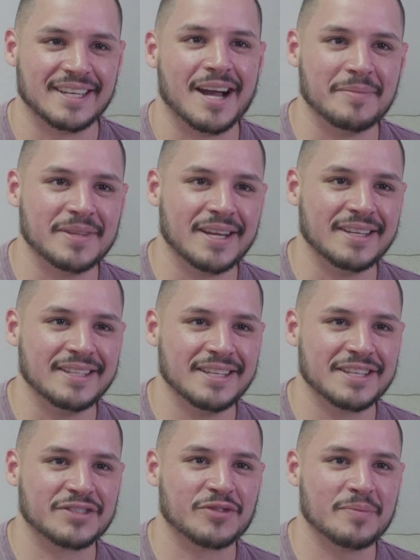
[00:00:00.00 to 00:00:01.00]
I'm Danny
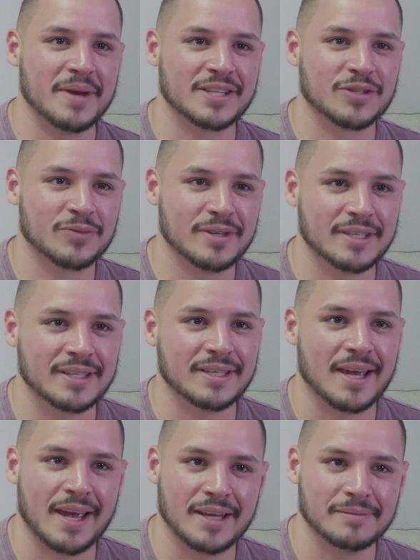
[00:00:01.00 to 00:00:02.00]
Diaz from
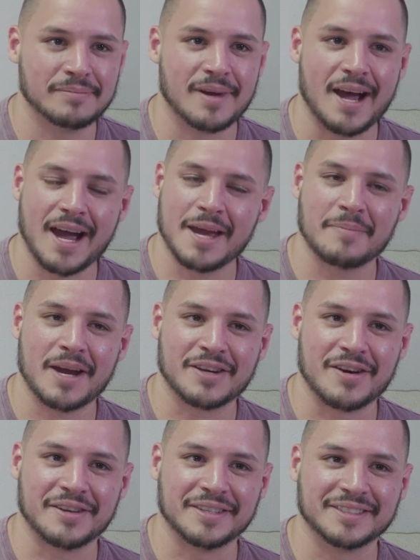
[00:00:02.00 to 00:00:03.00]
Mexi-Rican, and I am
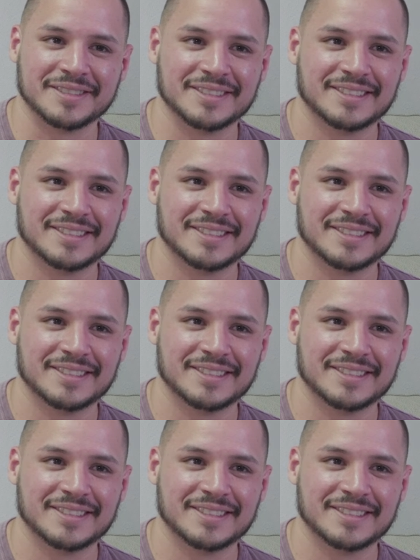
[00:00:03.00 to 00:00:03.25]
iconic.